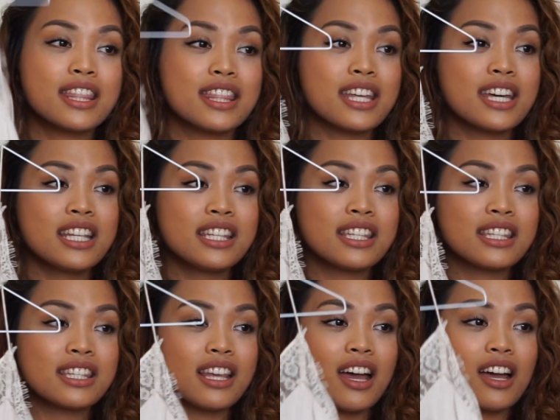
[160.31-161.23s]

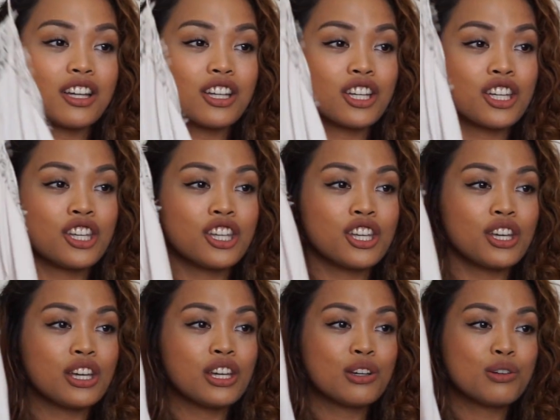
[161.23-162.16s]
this
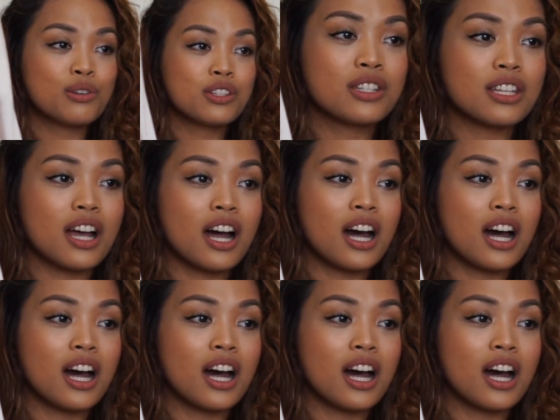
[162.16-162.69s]
cute,